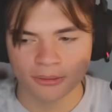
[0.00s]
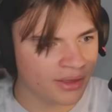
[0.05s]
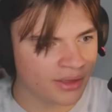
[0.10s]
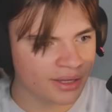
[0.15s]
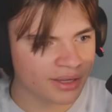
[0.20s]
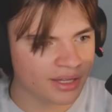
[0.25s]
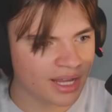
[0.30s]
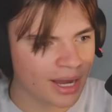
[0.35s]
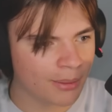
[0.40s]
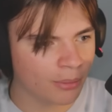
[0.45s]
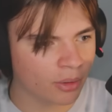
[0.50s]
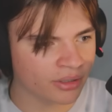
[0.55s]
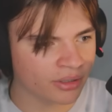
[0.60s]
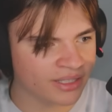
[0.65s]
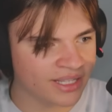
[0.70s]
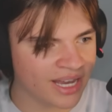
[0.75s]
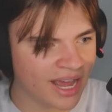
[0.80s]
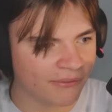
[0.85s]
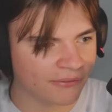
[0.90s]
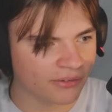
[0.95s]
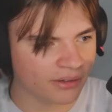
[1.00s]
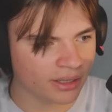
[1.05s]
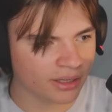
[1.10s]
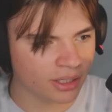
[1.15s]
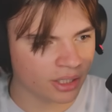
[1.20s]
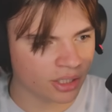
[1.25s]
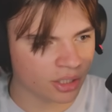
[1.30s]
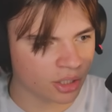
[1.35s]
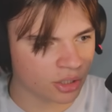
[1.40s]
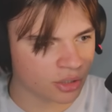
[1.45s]
This time we're definitely
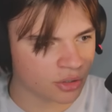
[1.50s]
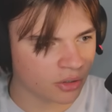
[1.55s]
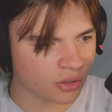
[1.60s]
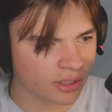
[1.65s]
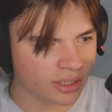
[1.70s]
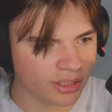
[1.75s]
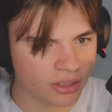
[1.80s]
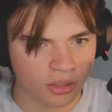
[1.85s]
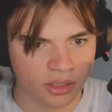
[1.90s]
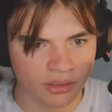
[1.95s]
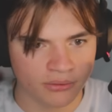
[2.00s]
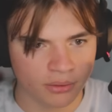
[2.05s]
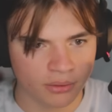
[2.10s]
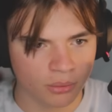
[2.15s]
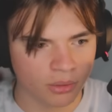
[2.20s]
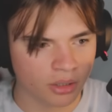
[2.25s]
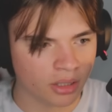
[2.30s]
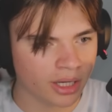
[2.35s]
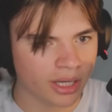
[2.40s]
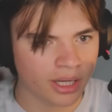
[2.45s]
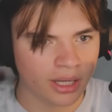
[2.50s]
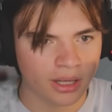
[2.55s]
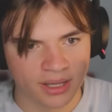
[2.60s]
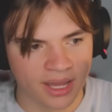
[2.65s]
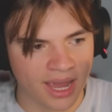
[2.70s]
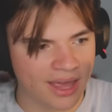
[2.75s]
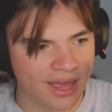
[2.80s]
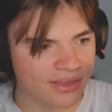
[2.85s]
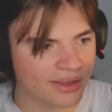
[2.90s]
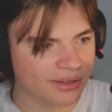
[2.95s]
going to destroy it. Don't even worry.
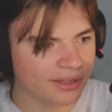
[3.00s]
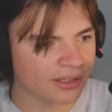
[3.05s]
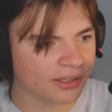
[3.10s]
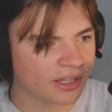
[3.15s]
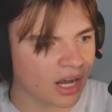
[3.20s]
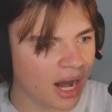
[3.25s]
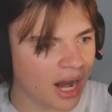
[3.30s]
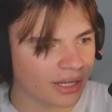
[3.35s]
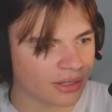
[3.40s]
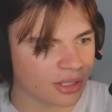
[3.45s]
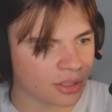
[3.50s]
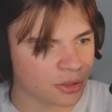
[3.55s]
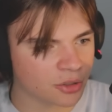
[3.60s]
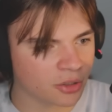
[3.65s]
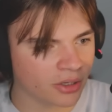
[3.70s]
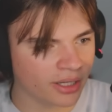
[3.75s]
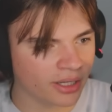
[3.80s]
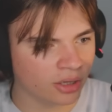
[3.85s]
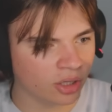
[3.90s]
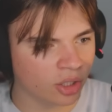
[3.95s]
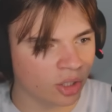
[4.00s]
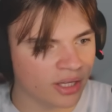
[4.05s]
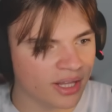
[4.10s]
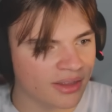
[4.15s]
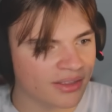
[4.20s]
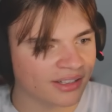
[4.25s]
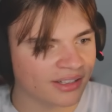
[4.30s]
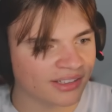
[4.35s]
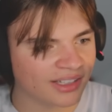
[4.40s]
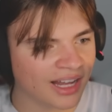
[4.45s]
Okay, this has got to destroy it. Look
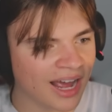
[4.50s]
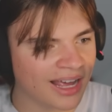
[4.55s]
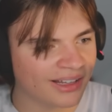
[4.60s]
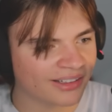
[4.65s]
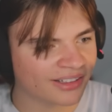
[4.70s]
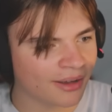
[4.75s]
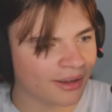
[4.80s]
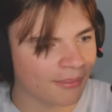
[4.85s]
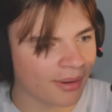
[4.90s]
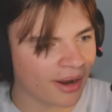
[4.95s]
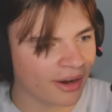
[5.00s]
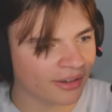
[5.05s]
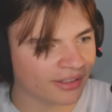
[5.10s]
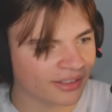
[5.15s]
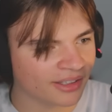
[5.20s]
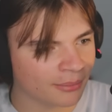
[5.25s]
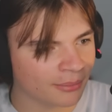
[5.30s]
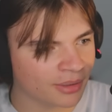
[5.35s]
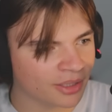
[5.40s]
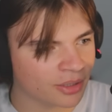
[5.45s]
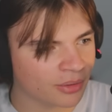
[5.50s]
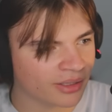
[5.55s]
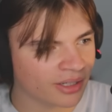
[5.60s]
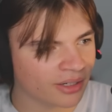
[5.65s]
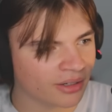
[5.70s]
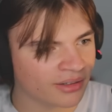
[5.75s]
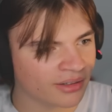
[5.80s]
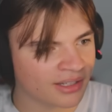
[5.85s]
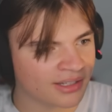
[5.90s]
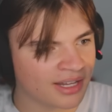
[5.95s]
at the size comparison between
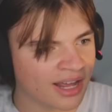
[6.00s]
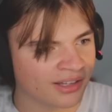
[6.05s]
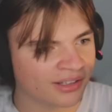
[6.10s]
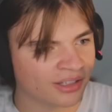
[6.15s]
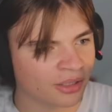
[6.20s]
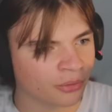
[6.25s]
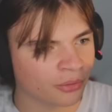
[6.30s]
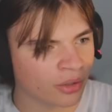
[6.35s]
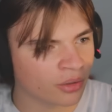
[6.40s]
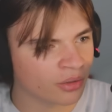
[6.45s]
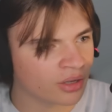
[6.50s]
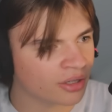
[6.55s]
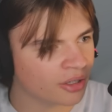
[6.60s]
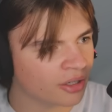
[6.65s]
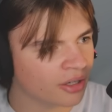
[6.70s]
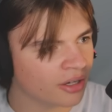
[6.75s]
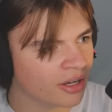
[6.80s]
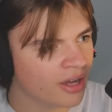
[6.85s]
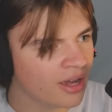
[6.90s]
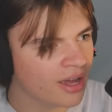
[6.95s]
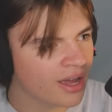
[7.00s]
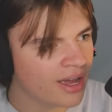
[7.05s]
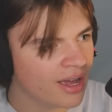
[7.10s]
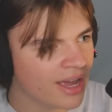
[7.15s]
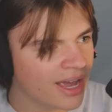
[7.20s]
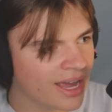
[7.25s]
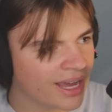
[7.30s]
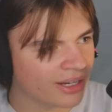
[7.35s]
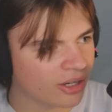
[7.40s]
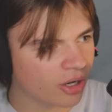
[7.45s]
the Tesla Roadster
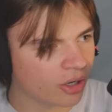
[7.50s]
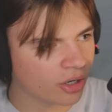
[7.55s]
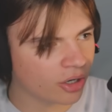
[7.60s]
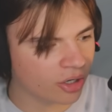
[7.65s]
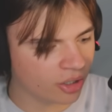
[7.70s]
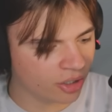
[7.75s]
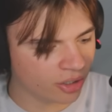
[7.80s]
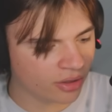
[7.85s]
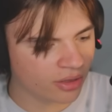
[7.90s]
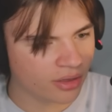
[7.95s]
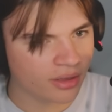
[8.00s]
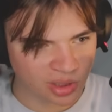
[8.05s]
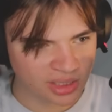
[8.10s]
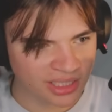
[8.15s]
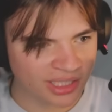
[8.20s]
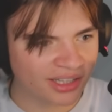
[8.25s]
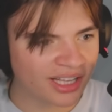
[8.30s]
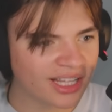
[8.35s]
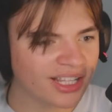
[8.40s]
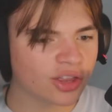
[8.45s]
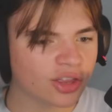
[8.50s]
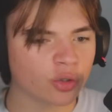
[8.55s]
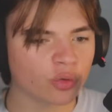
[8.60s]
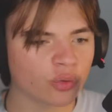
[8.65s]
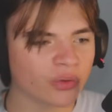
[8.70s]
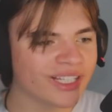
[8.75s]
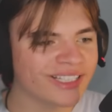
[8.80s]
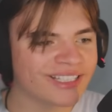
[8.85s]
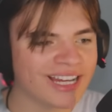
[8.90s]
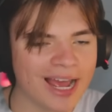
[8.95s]
and our Earth. It's like
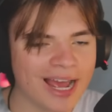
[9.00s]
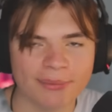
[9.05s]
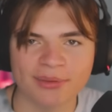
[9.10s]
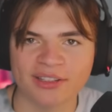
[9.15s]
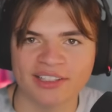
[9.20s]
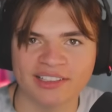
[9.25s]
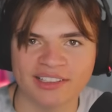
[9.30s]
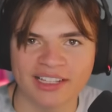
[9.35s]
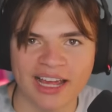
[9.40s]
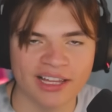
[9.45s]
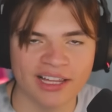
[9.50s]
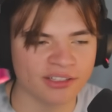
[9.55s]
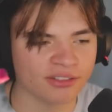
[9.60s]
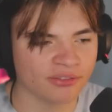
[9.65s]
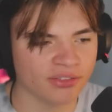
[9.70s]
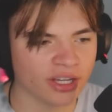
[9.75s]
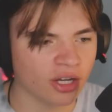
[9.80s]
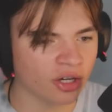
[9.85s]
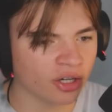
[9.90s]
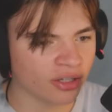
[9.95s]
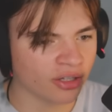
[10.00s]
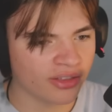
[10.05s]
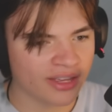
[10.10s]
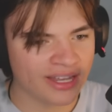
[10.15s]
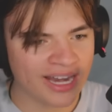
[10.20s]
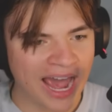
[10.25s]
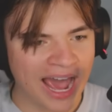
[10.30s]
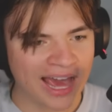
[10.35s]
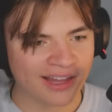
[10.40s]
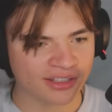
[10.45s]
three times the size of the Earth.
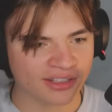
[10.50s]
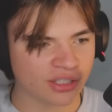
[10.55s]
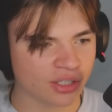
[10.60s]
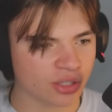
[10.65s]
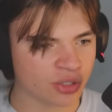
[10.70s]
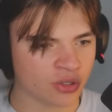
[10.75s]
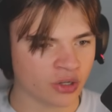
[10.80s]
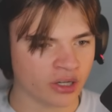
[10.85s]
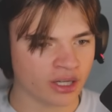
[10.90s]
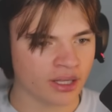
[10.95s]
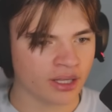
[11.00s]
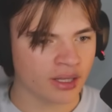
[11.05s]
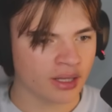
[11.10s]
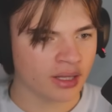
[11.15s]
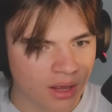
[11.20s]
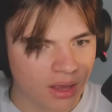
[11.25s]
It has to destroy it.